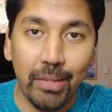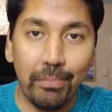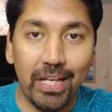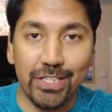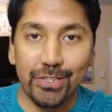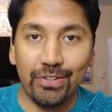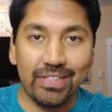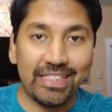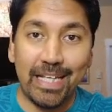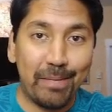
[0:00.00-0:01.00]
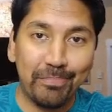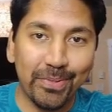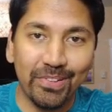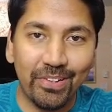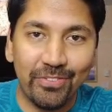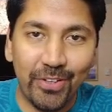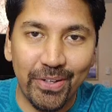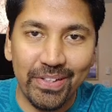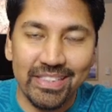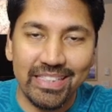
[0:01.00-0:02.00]
based on the sample of
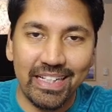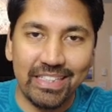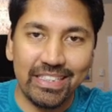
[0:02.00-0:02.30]
audience that